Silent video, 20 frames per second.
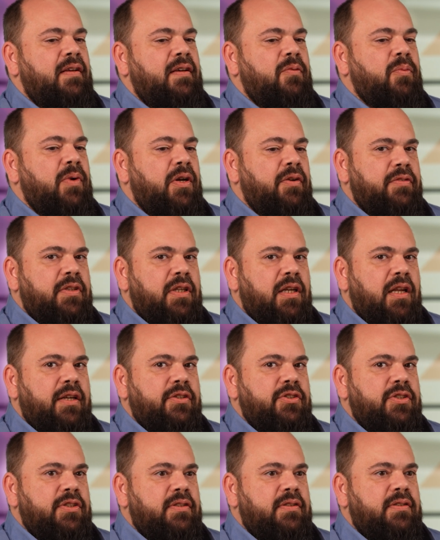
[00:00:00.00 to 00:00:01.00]
one of the
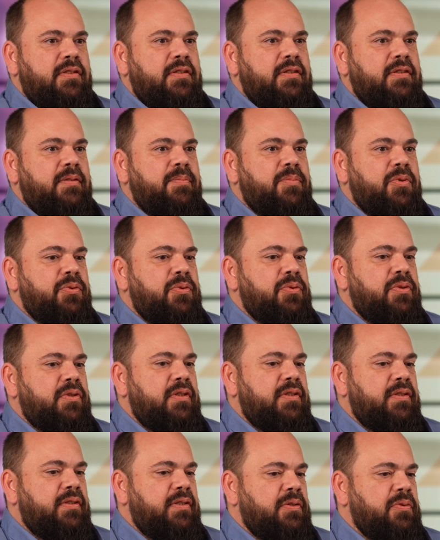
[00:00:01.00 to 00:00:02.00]
largest
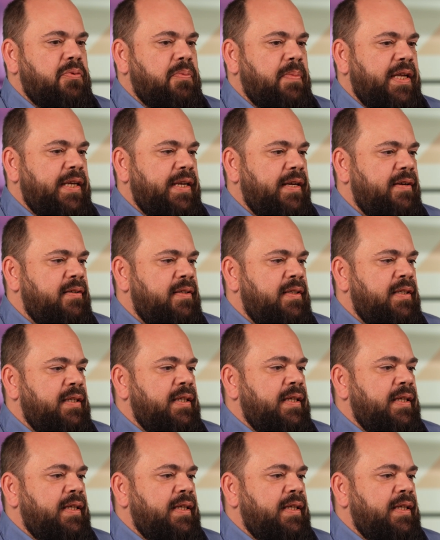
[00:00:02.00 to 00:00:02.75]
producers in Romania.